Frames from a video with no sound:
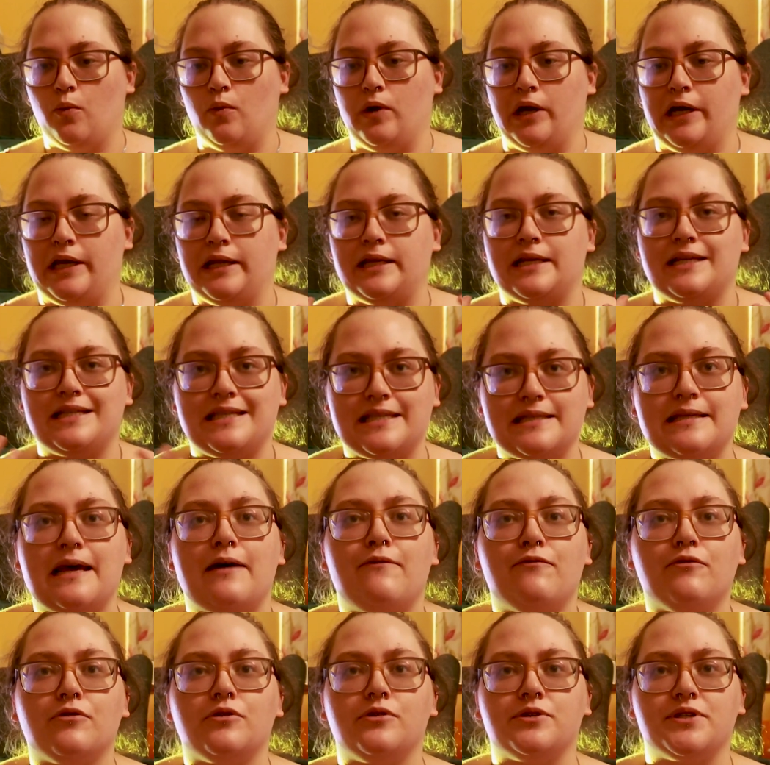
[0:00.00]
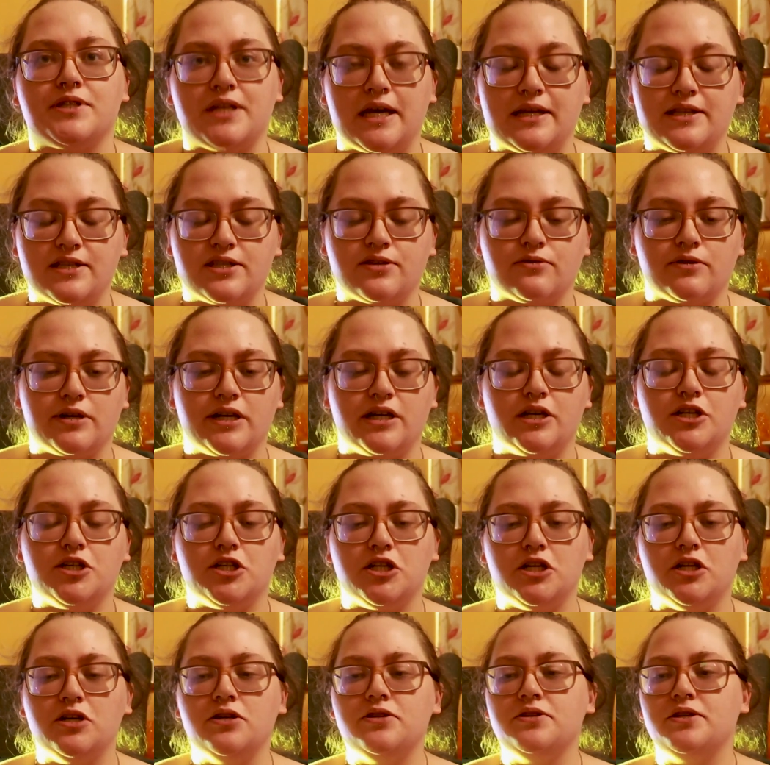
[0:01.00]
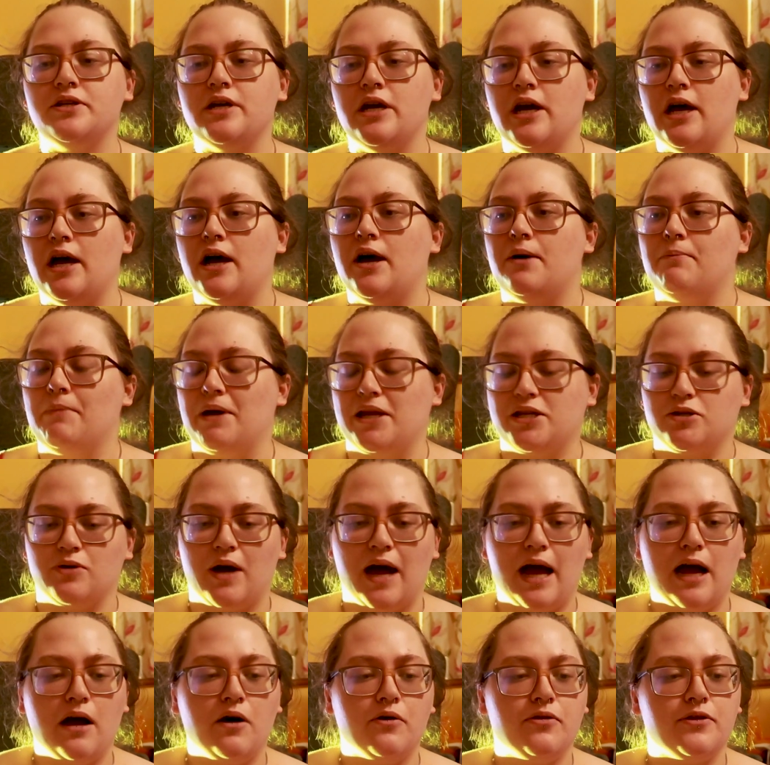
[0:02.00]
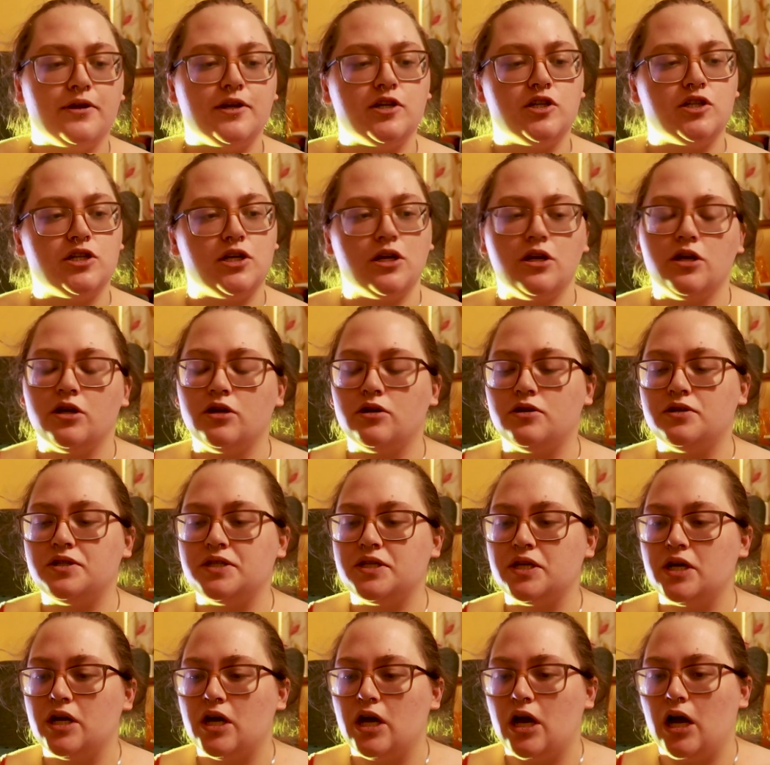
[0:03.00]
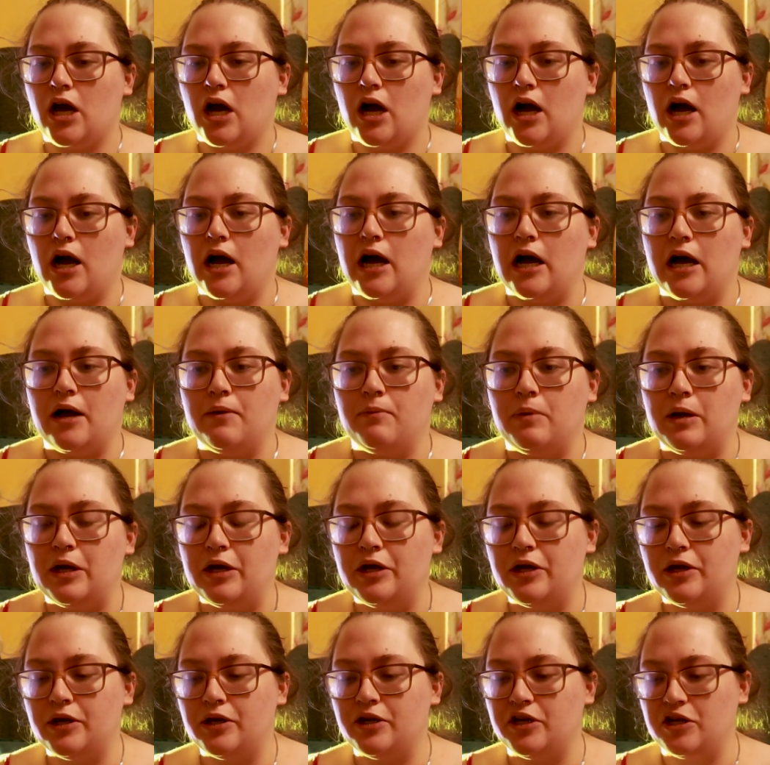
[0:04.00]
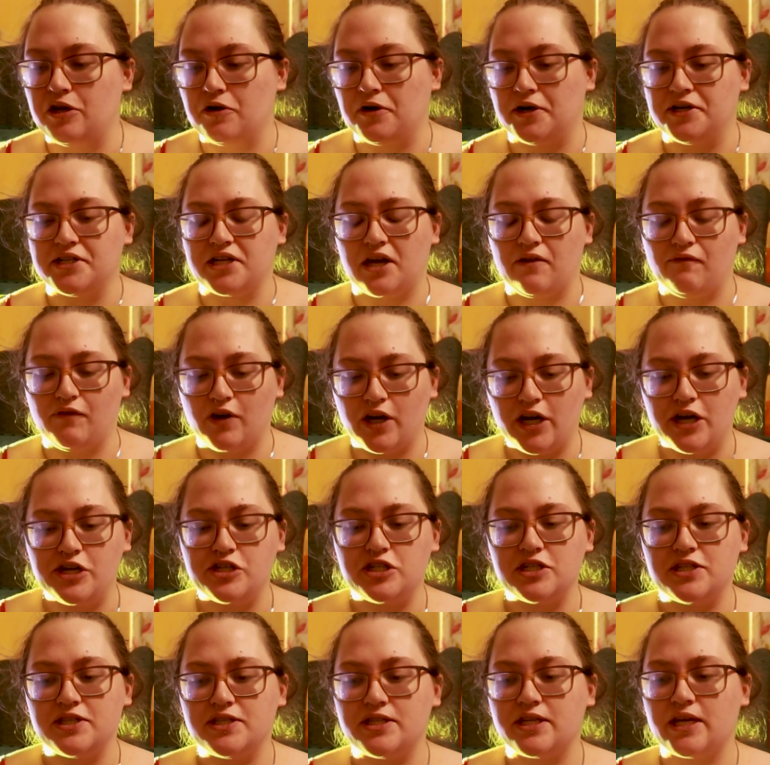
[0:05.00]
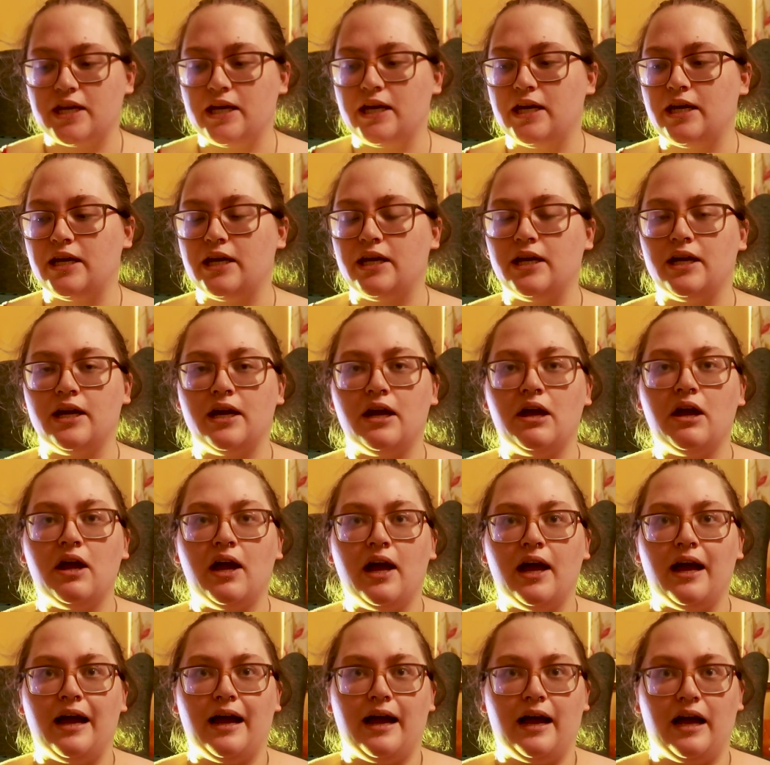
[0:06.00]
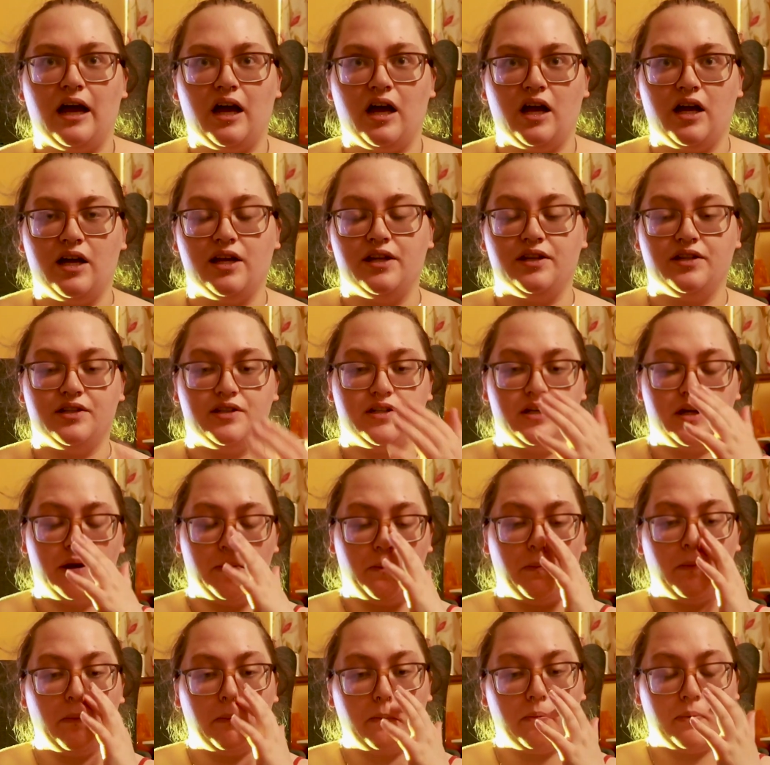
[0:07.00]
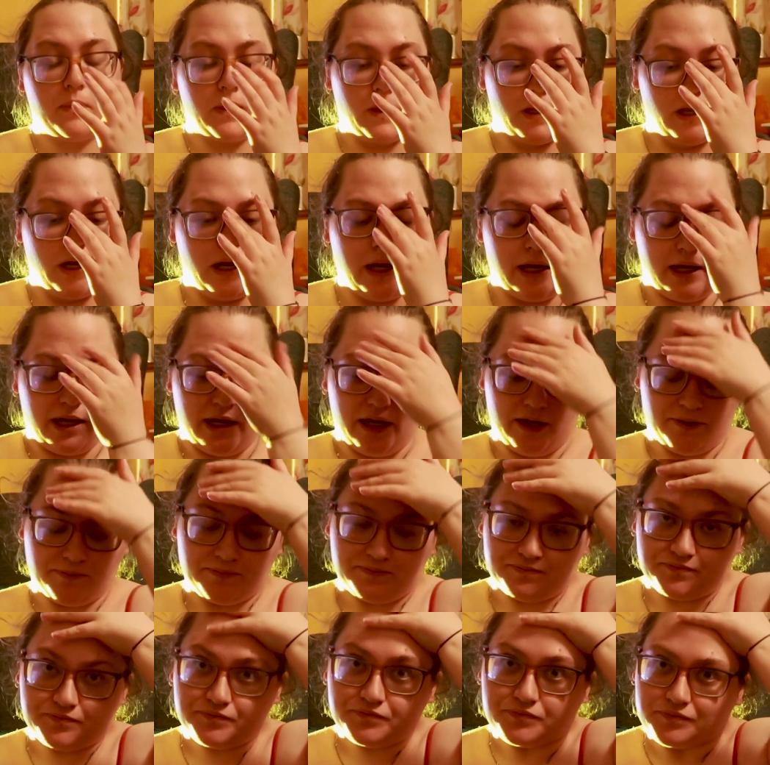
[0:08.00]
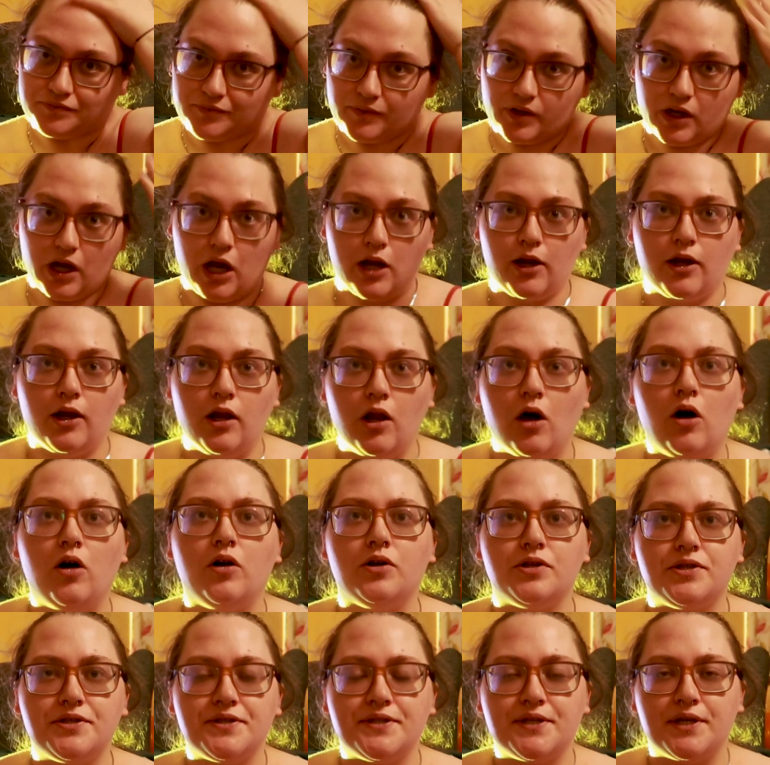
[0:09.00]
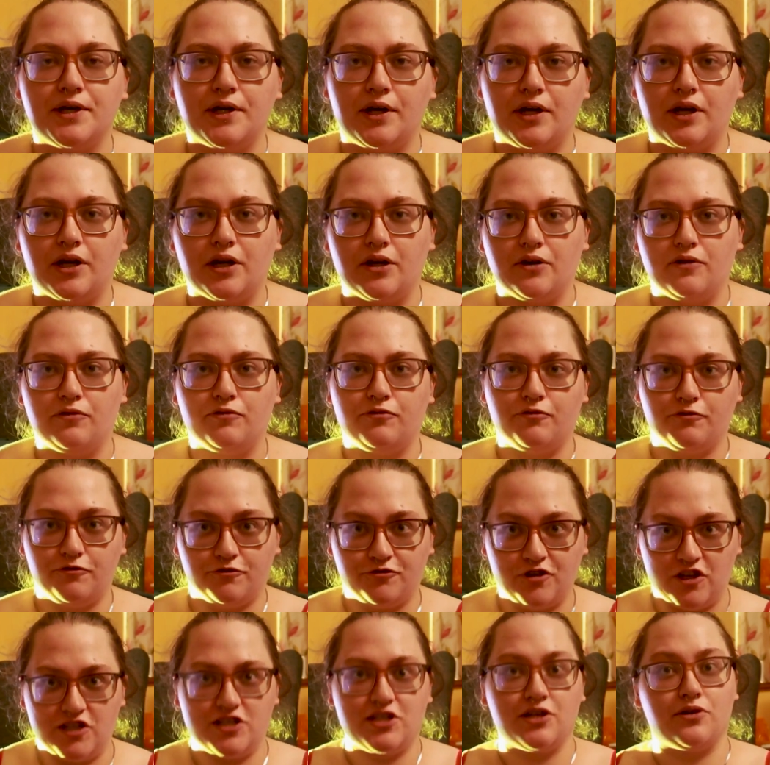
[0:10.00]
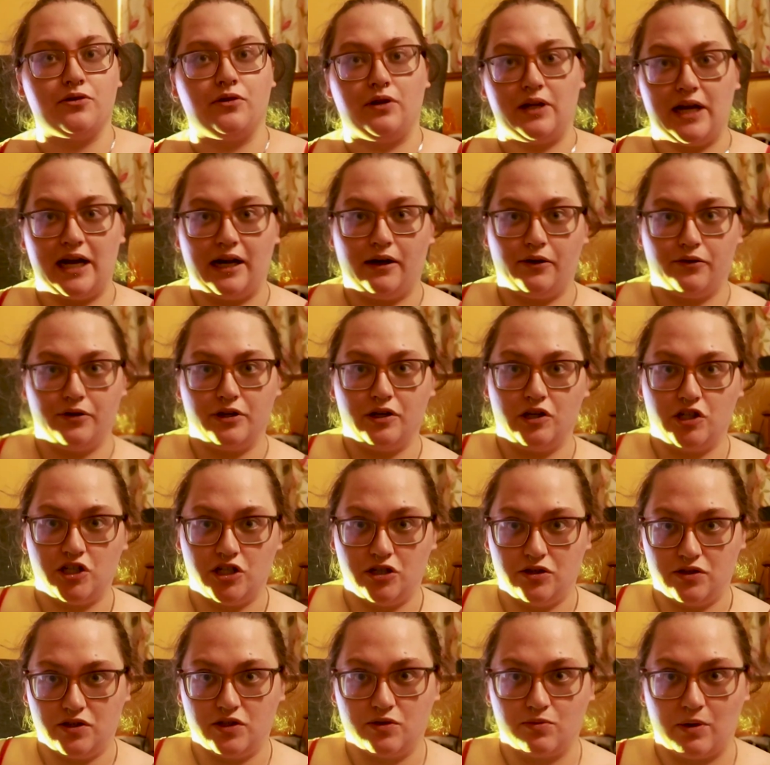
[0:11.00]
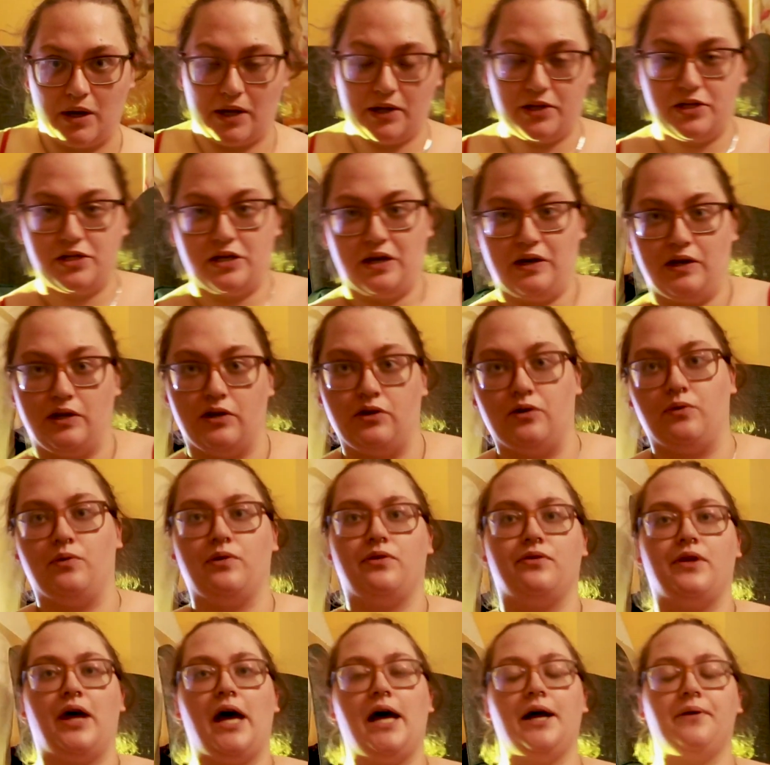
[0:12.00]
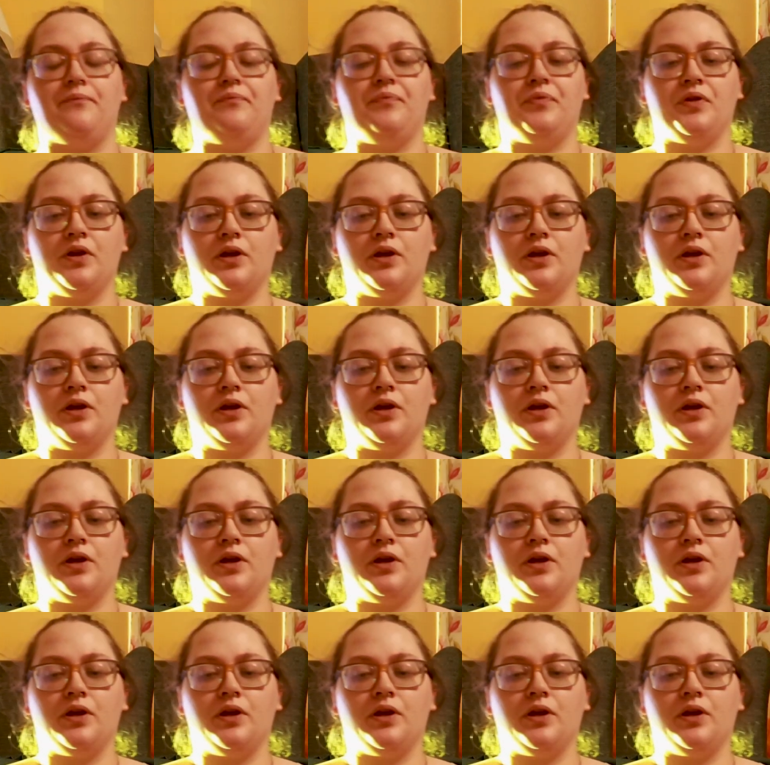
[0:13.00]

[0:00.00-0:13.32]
with several sensory issues, mental health issues, neurodivergency, and a lot of physical health issues as well to go along with that.